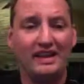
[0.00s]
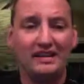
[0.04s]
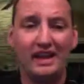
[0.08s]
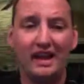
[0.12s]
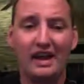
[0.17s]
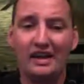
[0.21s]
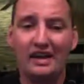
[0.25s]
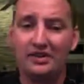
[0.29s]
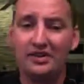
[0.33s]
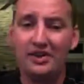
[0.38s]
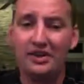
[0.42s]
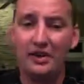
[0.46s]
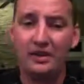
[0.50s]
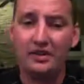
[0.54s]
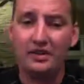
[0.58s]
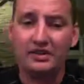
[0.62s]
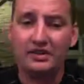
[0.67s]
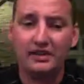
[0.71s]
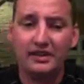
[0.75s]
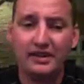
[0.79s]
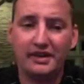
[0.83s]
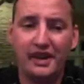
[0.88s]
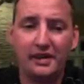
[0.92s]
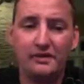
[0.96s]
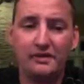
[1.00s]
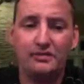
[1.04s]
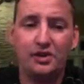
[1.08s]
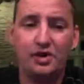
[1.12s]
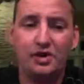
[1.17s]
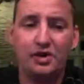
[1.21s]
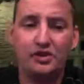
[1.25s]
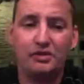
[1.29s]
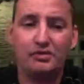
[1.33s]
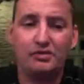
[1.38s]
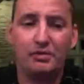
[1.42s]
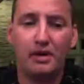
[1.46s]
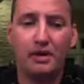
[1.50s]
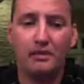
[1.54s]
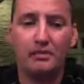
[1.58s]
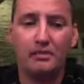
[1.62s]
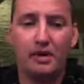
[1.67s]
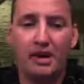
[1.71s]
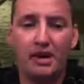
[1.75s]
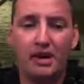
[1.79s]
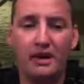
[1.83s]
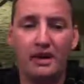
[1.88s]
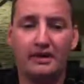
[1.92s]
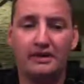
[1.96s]
I don't know. It just kind of blows my
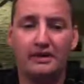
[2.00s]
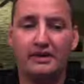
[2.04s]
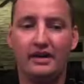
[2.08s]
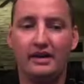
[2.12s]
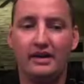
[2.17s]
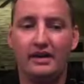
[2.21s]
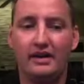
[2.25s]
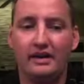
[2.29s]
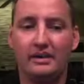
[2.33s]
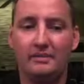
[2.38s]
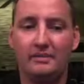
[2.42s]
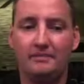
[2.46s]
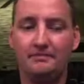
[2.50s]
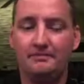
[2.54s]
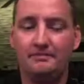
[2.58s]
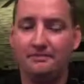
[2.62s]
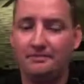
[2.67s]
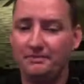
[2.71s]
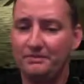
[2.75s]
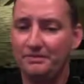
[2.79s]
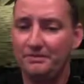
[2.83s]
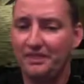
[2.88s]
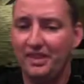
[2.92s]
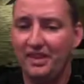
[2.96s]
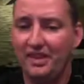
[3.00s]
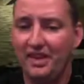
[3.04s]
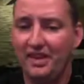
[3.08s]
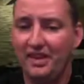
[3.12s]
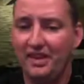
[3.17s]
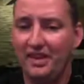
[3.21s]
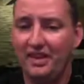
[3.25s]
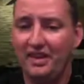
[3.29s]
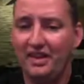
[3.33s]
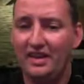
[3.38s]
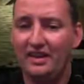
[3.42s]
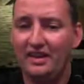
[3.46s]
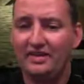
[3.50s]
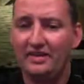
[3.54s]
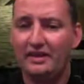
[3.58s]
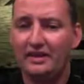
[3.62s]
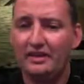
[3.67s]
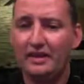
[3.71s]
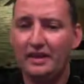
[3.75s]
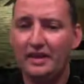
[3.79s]
mind that